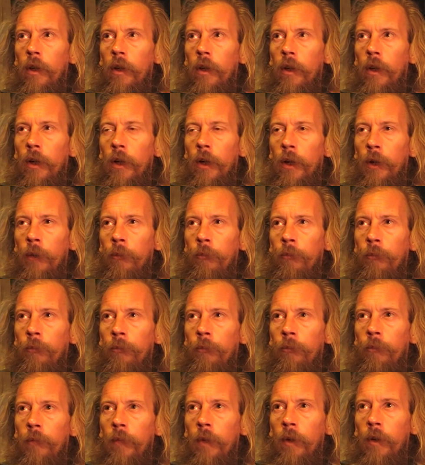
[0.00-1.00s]

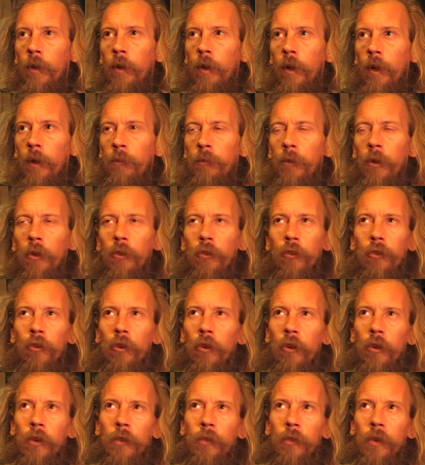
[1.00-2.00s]
I'm not
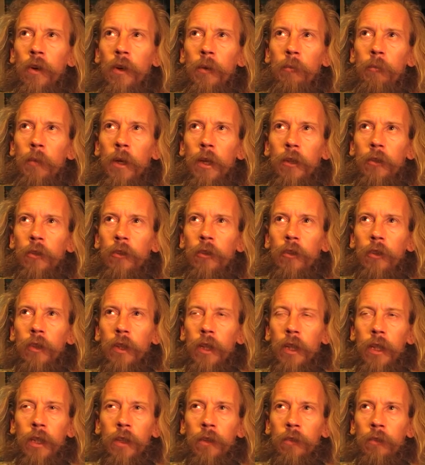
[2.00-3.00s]
sure if I mentioned
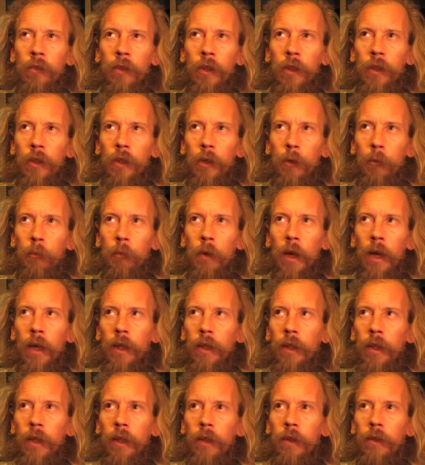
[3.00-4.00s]
it in a video back
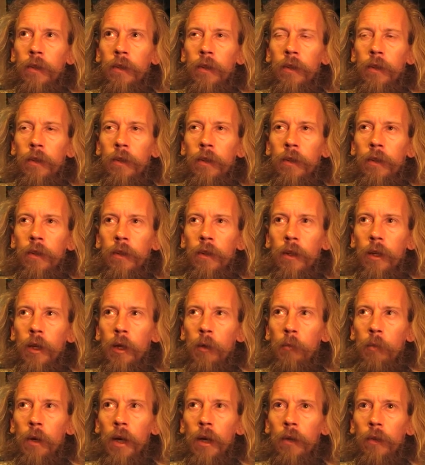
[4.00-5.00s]
then
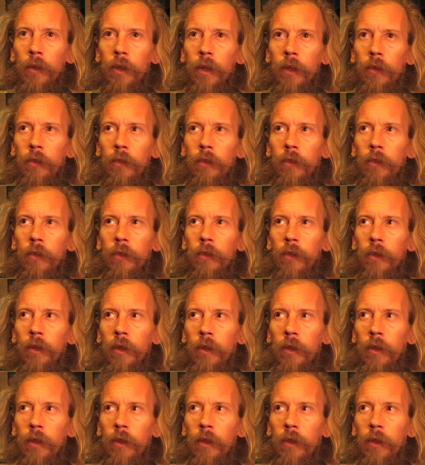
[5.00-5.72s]
about this.